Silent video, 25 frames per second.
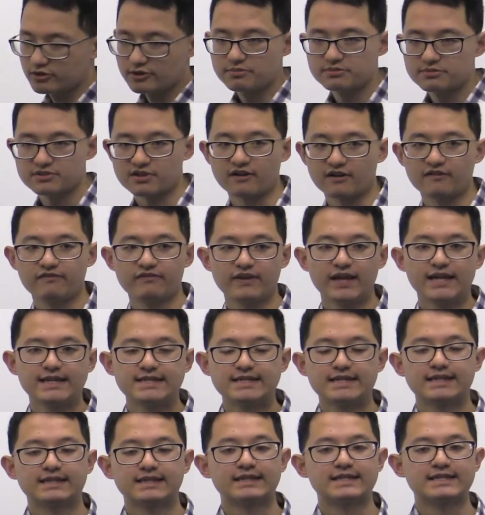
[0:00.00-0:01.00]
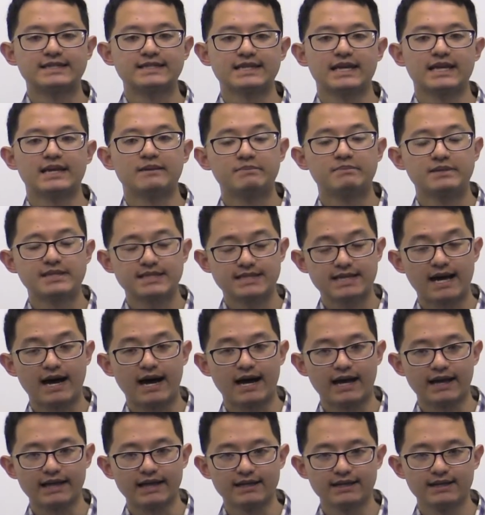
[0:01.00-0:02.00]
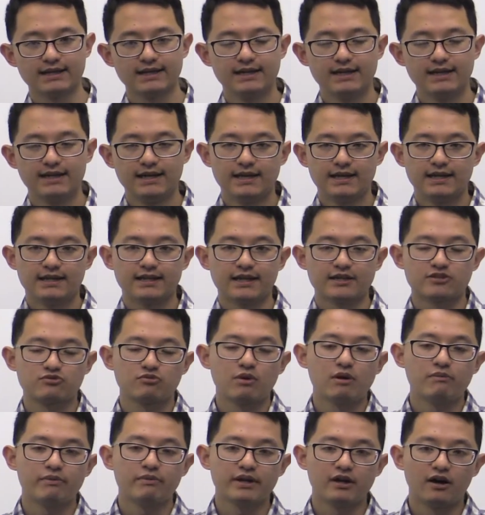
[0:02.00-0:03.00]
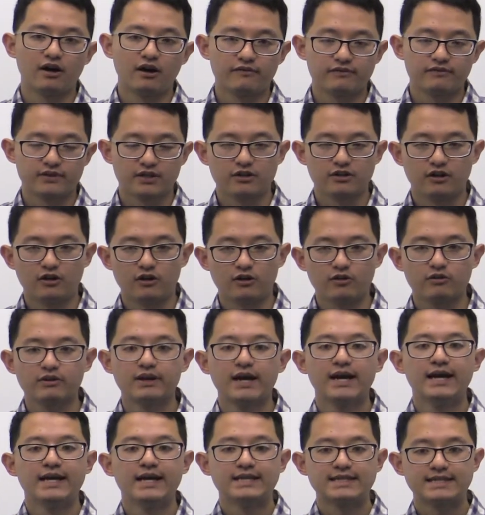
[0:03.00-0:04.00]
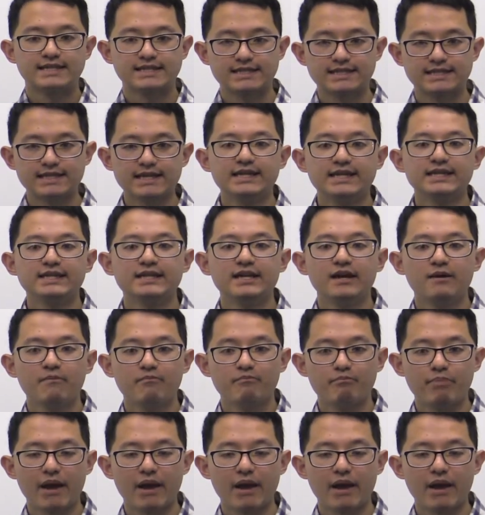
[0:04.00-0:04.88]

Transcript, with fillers: groups are facing the same side. That's what we often called syn